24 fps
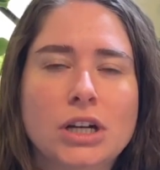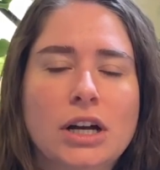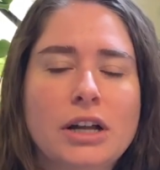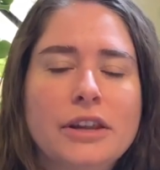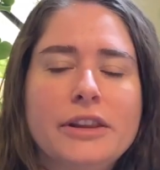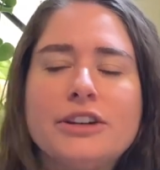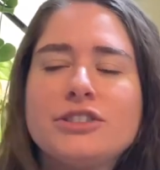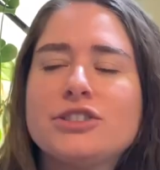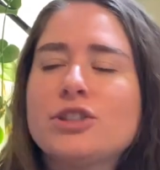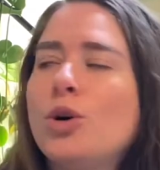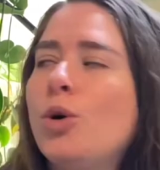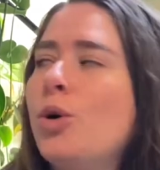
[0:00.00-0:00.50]

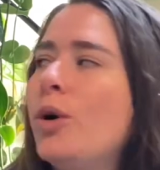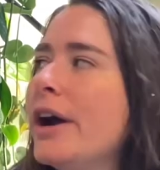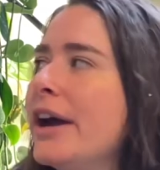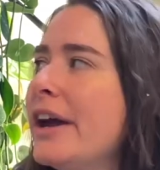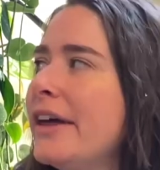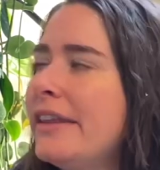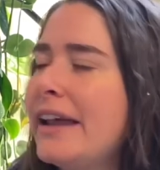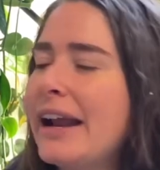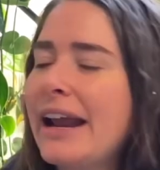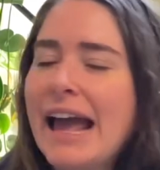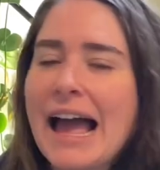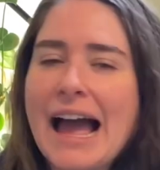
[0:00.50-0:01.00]
there's a Hoya that
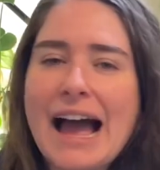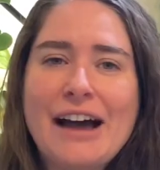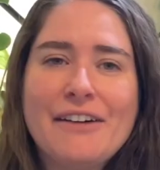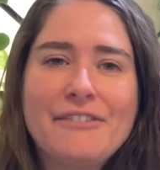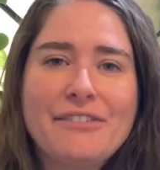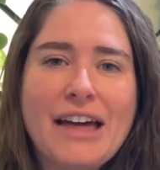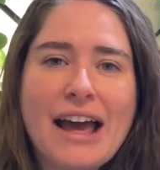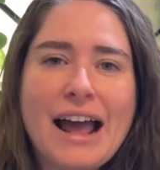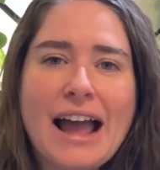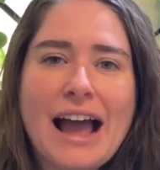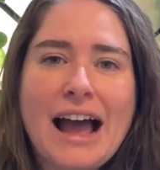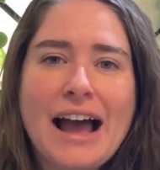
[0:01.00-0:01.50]
I have
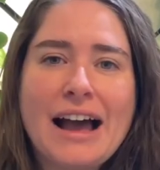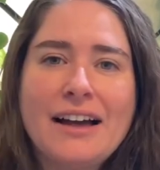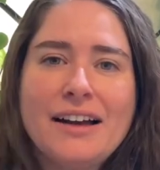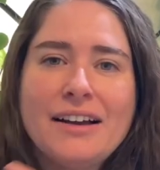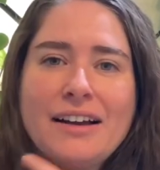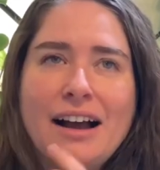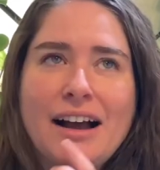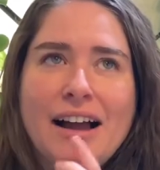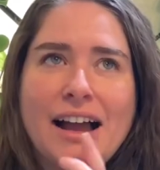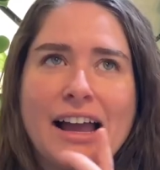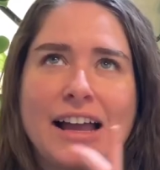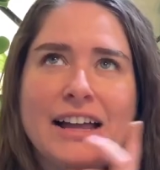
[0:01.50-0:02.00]
that
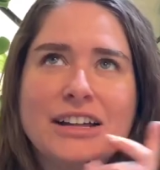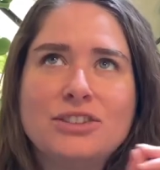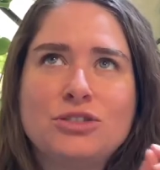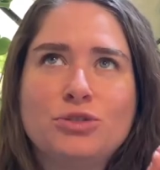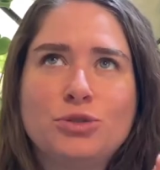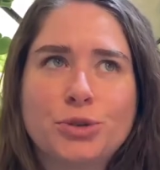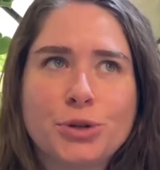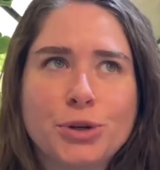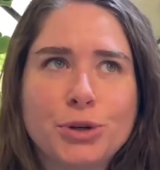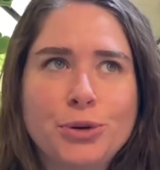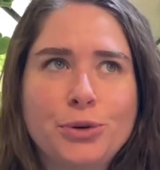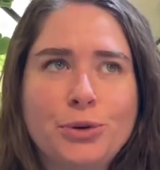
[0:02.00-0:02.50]
it
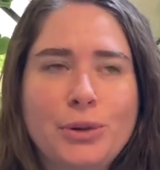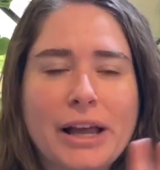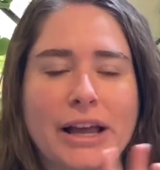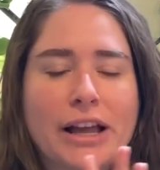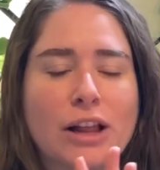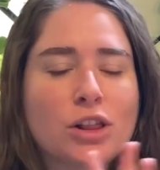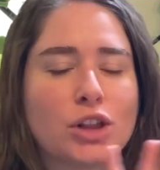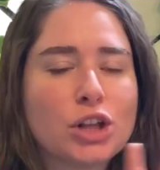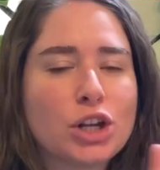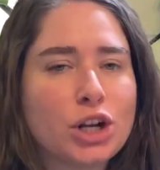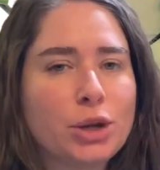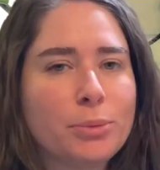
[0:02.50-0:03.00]
grew like a
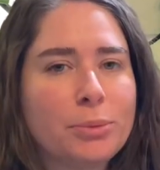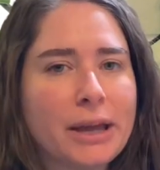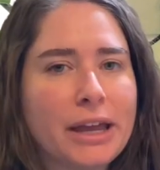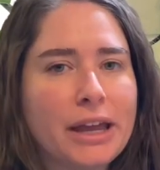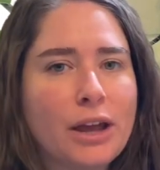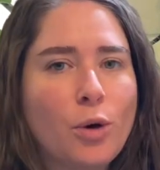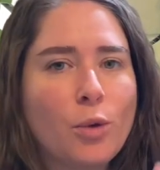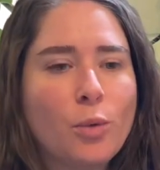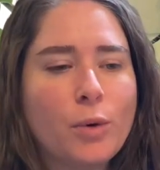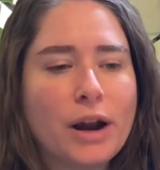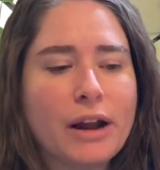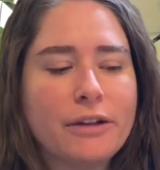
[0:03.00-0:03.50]
little
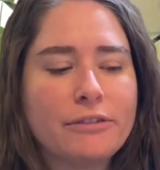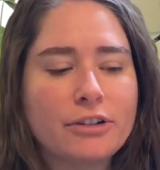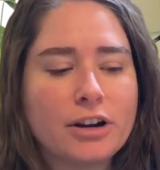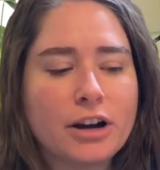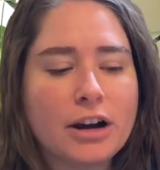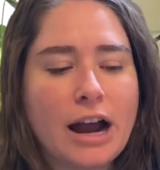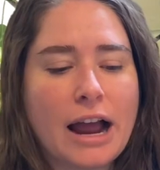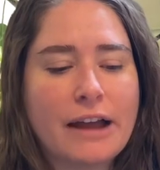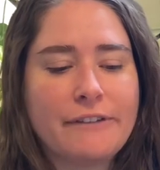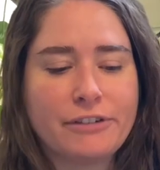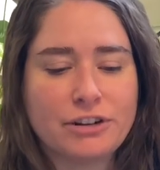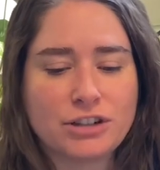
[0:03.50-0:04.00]
bit whenever
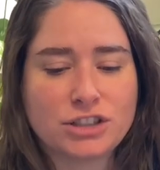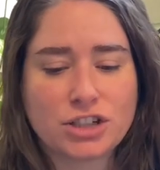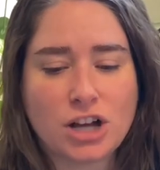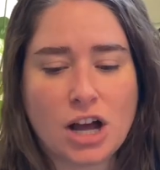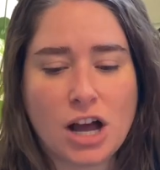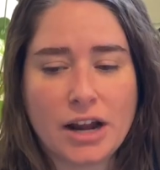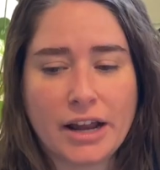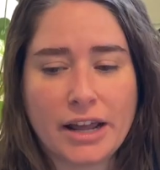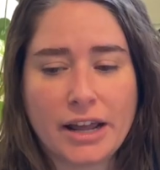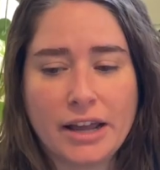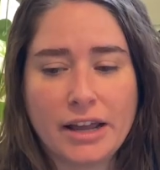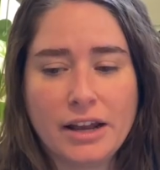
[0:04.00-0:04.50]
I first
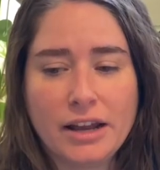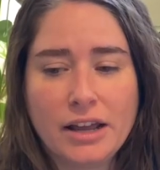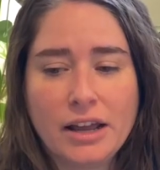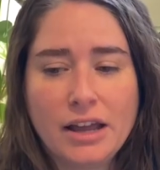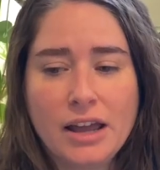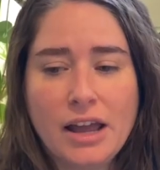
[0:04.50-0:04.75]
got it,